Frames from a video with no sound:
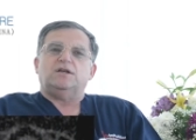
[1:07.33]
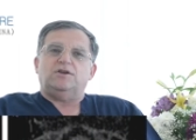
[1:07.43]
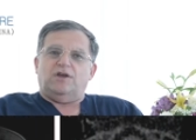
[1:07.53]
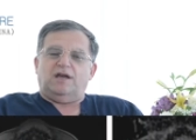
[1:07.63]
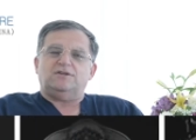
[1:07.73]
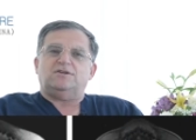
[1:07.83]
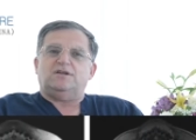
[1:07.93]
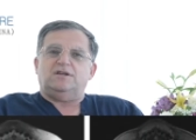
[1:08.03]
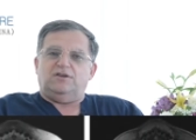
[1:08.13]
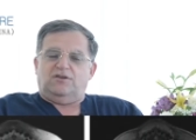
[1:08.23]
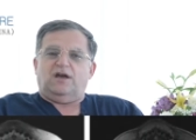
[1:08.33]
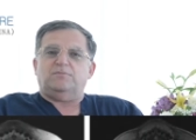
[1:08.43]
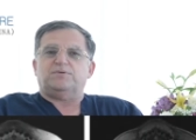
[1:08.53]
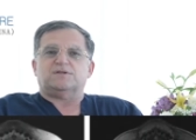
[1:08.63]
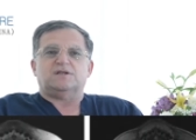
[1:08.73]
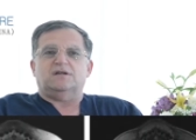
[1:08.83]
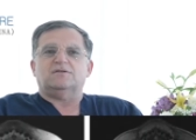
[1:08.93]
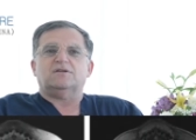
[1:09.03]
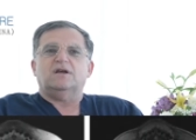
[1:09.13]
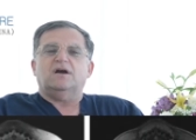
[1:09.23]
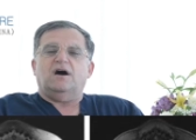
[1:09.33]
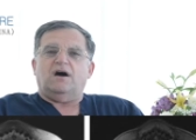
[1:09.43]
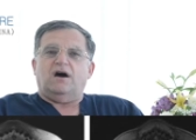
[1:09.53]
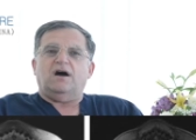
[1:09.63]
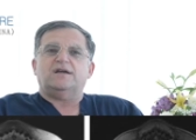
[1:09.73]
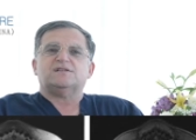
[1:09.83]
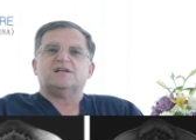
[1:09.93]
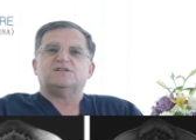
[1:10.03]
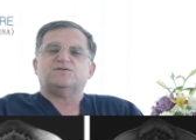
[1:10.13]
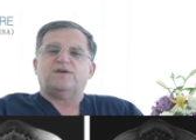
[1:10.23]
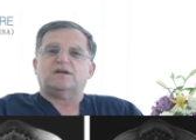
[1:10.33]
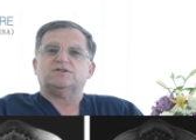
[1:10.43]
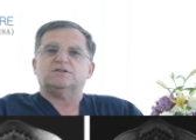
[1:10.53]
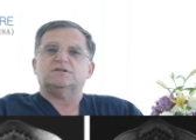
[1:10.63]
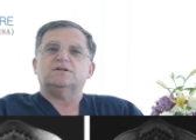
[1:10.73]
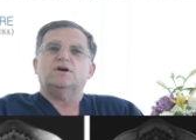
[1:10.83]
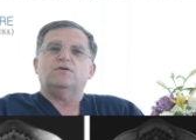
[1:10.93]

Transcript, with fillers: 99% high satisfaction